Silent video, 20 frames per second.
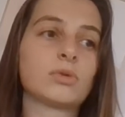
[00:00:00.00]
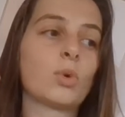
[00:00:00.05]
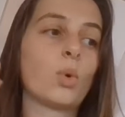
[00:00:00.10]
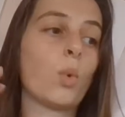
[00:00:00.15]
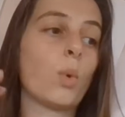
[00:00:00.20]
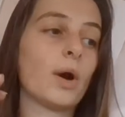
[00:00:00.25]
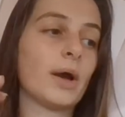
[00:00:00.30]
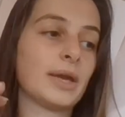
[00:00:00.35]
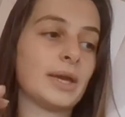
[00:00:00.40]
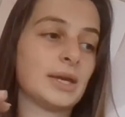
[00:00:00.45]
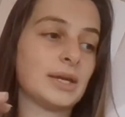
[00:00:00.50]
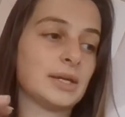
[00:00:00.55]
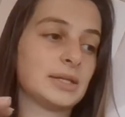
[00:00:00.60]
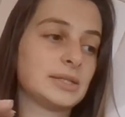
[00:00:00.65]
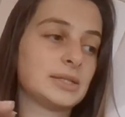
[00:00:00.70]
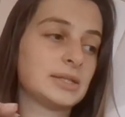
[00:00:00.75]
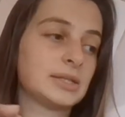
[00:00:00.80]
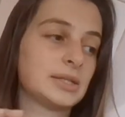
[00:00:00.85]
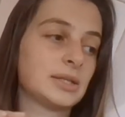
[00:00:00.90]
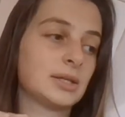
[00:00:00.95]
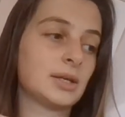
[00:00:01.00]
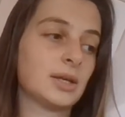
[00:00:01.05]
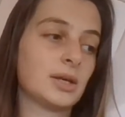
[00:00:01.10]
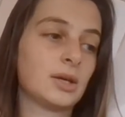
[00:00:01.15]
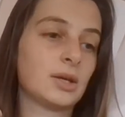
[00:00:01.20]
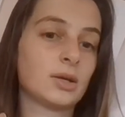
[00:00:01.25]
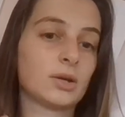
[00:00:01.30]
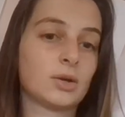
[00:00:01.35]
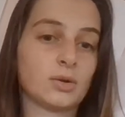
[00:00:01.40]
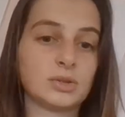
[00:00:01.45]
quiet,
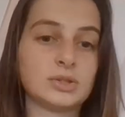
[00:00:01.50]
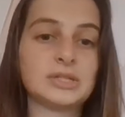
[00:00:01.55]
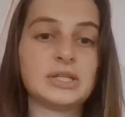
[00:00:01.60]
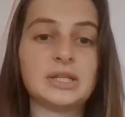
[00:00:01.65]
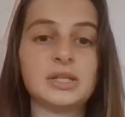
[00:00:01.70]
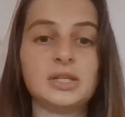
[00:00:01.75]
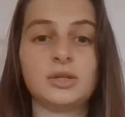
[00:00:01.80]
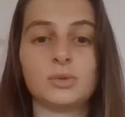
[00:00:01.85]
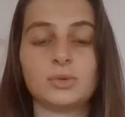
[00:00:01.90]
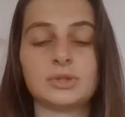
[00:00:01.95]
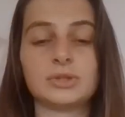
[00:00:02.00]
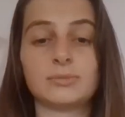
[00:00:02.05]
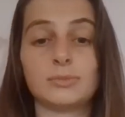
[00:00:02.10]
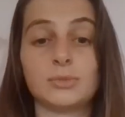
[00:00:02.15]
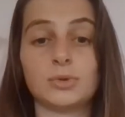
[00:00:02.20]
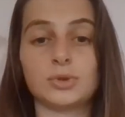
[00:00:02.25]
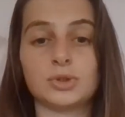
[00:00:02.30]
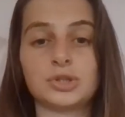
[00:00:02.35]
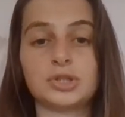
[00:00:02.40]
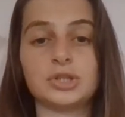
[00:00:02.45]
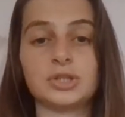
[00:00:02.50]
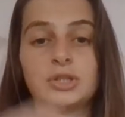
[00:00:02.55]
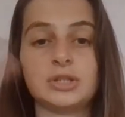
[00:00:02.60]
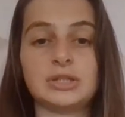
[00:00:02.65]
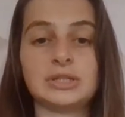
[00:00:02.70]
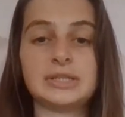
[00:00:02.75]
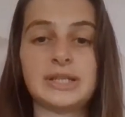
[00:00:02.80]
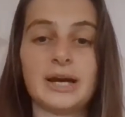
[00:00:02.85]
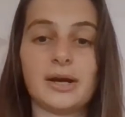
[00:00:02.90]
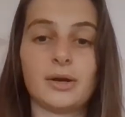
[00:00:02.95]
continuous motion
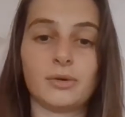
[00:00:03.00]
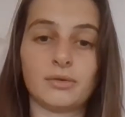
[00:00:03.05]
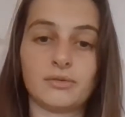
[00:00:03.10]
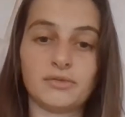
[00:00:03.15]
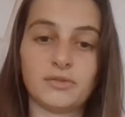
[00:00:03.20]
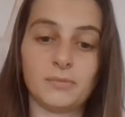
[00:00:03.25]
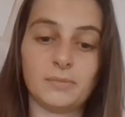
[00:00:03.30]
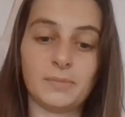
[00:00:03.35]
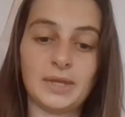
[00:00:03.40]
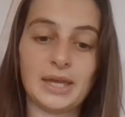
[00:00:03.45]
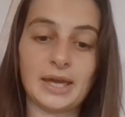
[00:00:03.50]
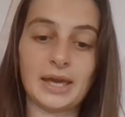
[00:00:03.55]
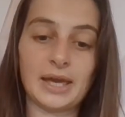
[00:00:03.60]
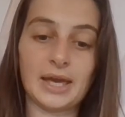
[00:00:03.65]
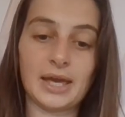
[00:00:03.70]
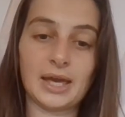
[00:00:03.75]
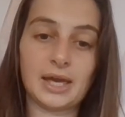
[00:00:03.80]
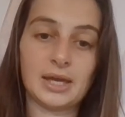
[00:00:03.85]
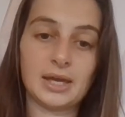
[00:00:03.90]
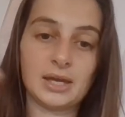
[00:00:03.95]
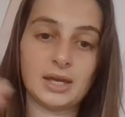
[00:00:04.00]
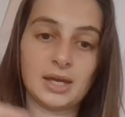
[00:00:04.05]
down from the air